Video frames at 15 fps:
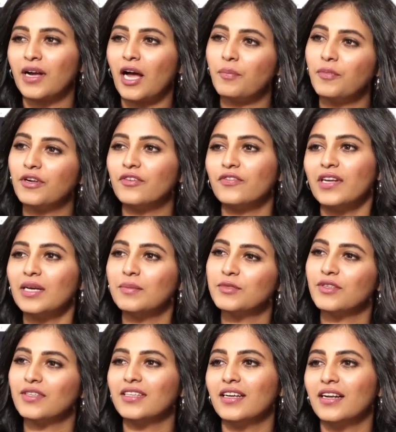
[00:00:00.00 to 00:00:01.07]
couple of
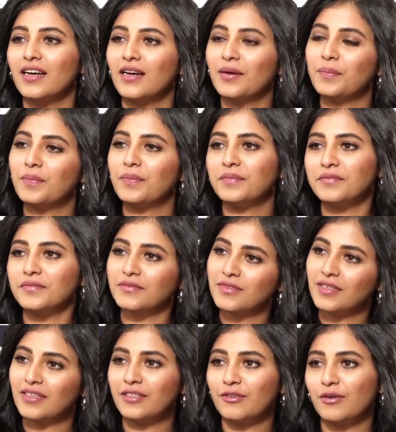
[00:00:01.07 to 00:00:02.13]
times when I,
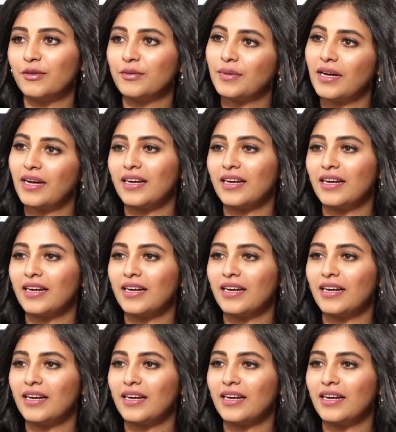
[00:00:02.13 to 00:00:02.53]
you know,